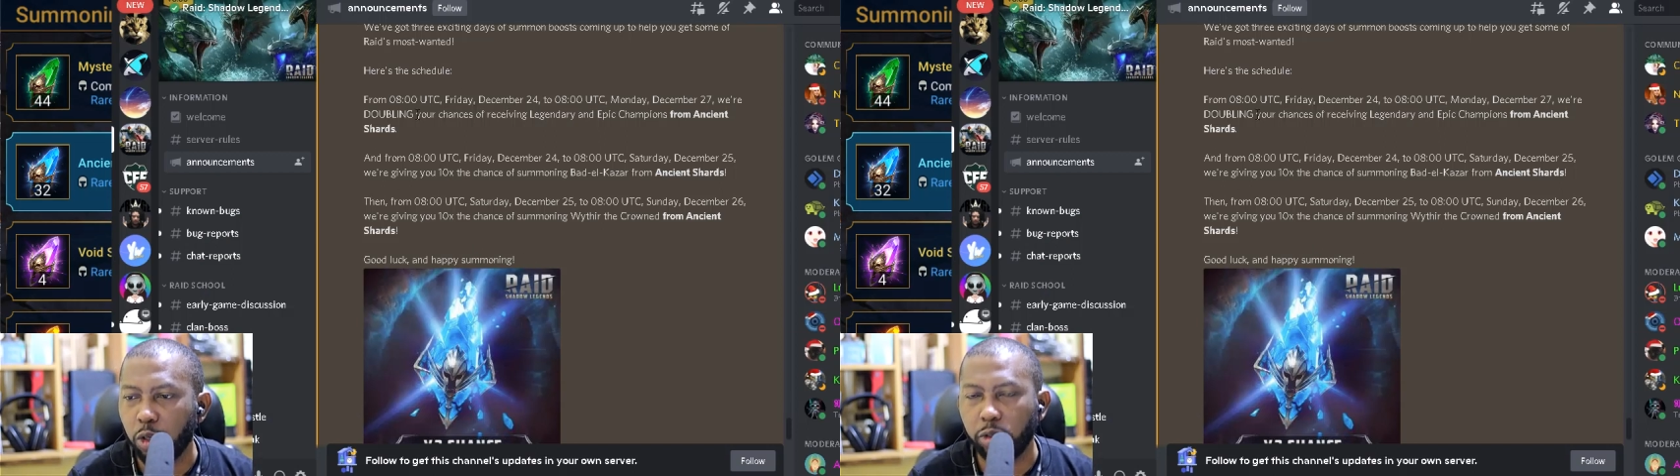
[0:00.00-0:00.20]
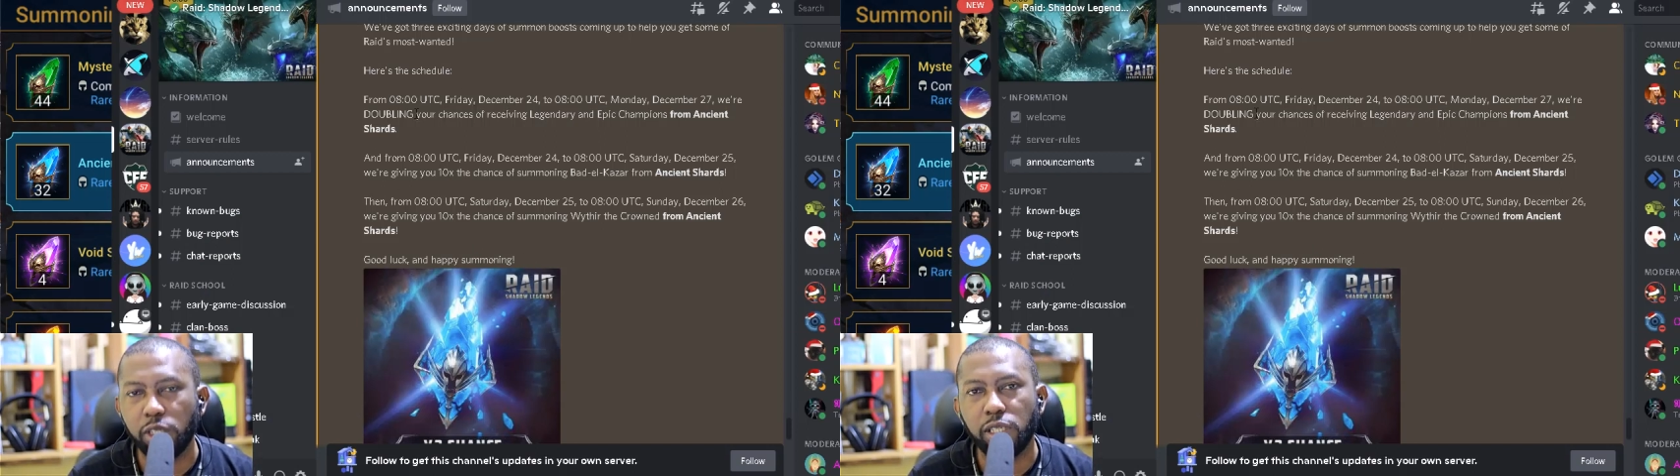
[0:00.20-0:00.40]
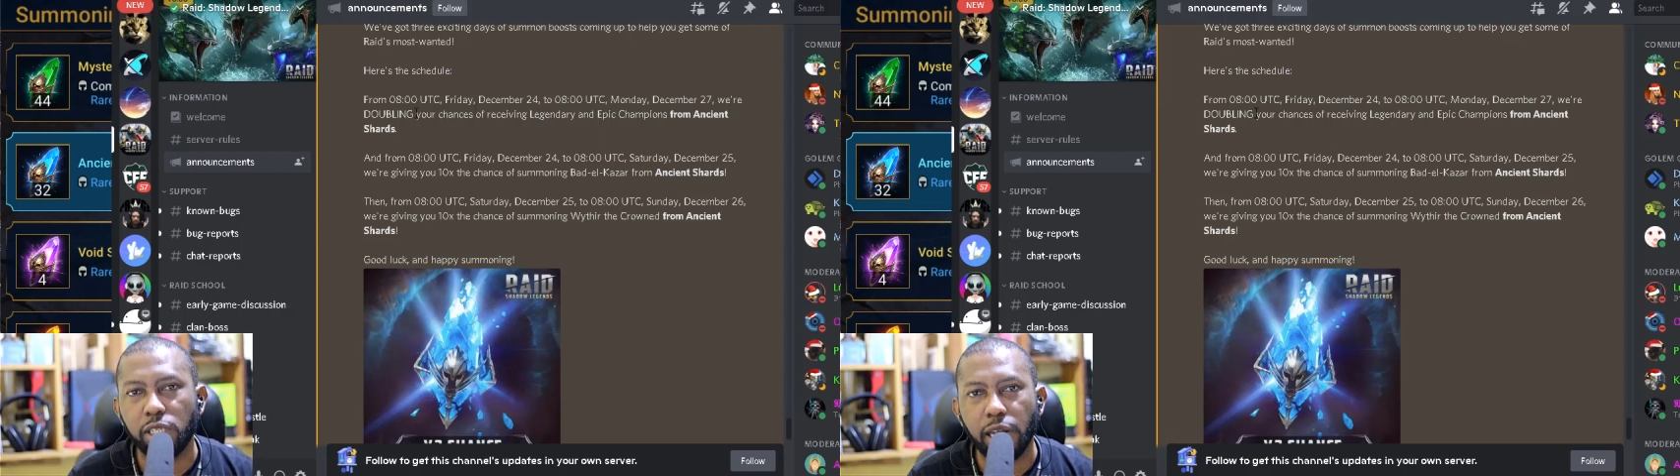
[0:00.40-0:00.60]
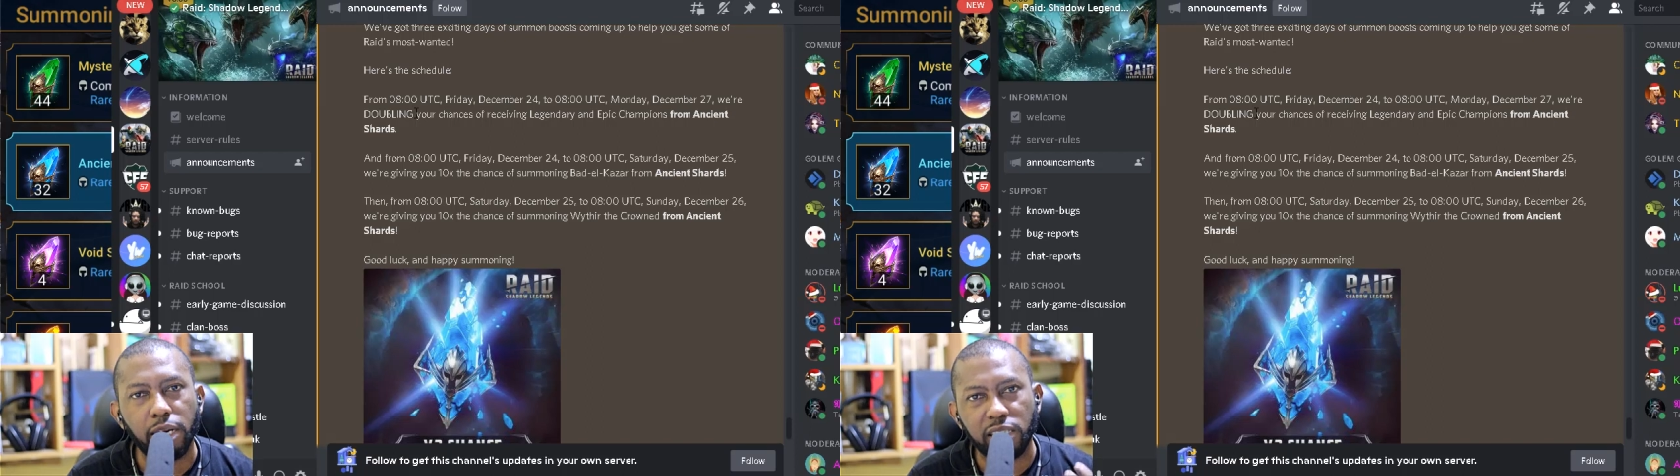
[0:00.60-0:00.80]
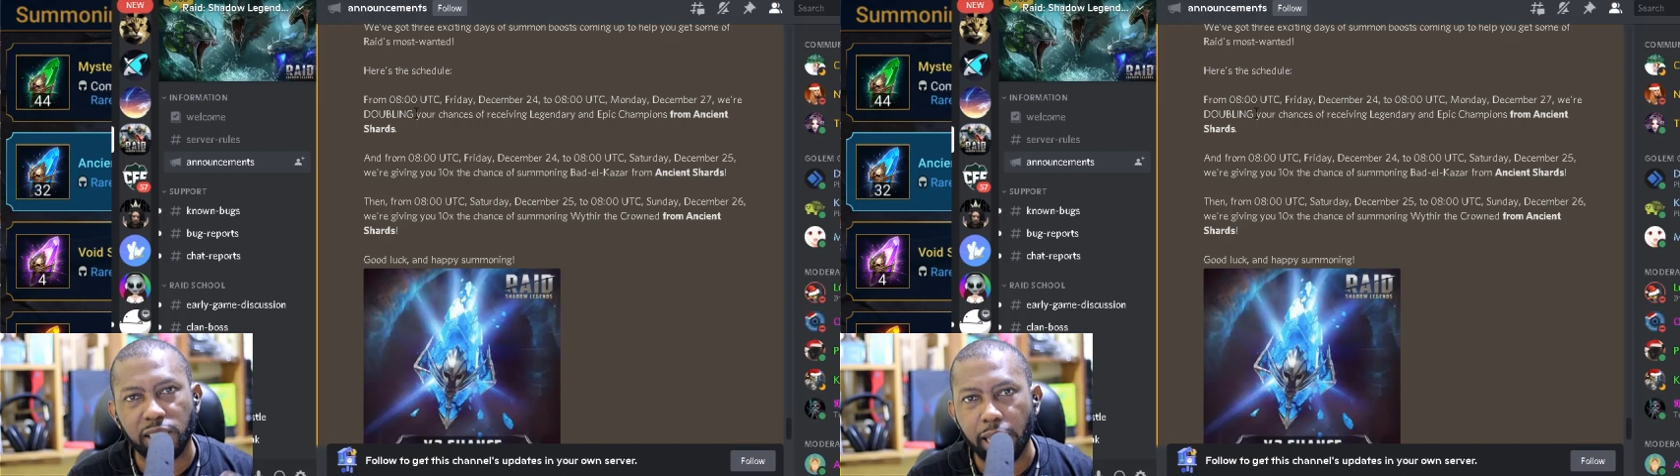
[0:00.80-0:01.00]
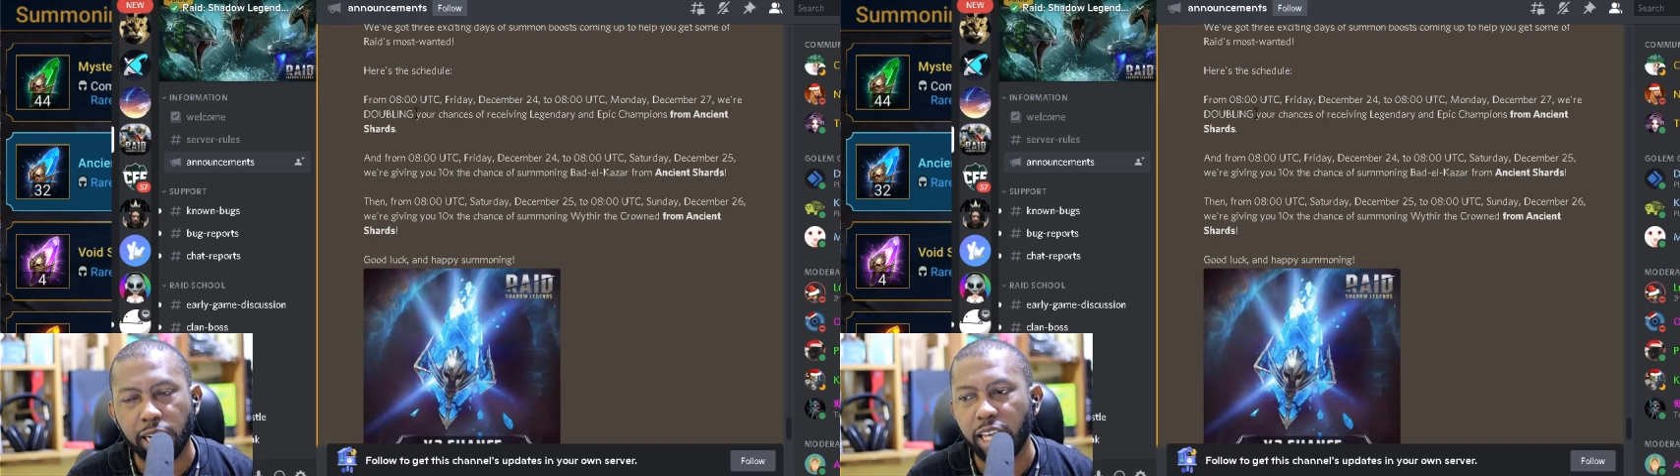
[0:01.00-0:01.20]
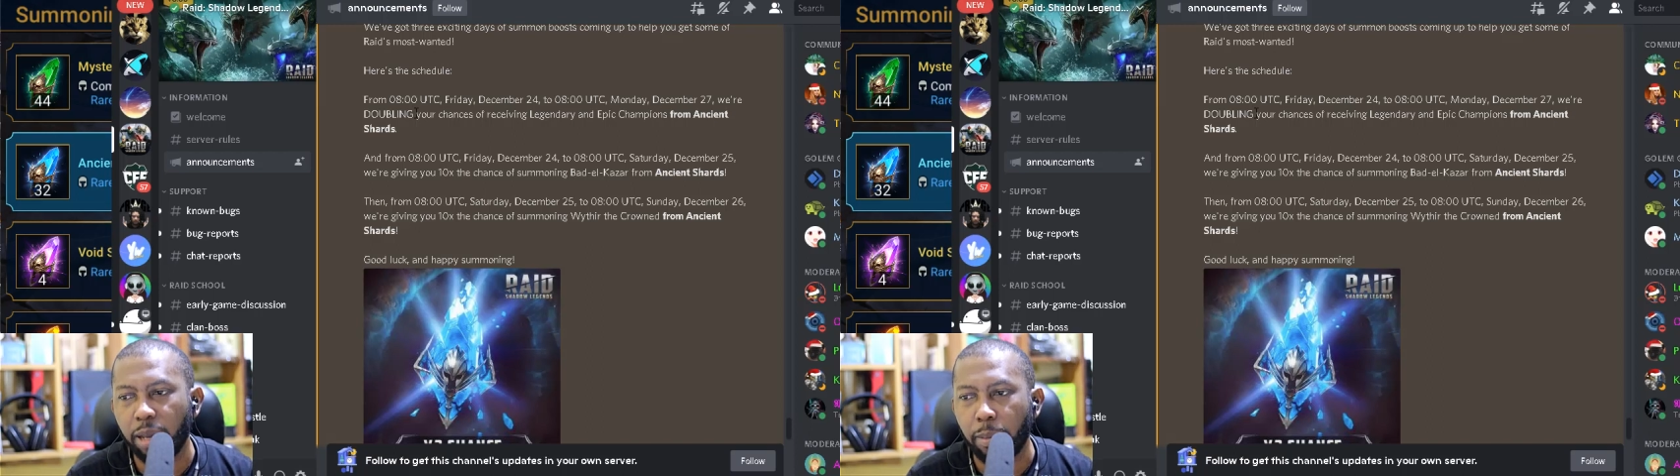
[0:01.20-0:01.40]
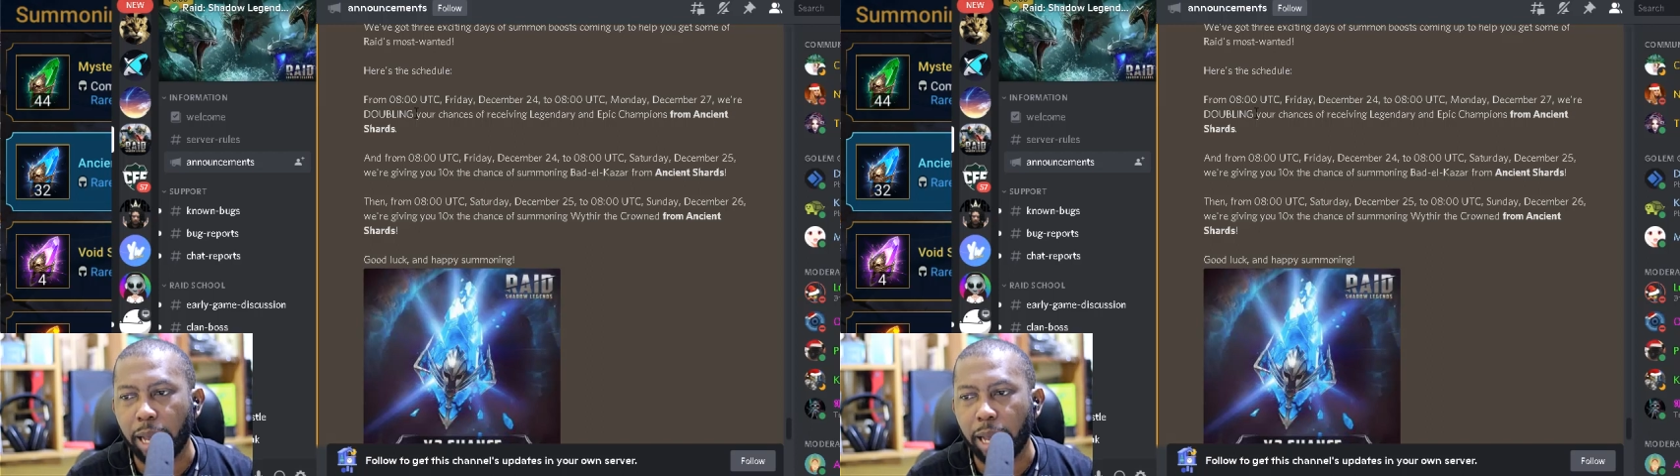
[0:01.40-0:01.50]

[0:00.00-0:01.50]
UTC. That is 9 a.m.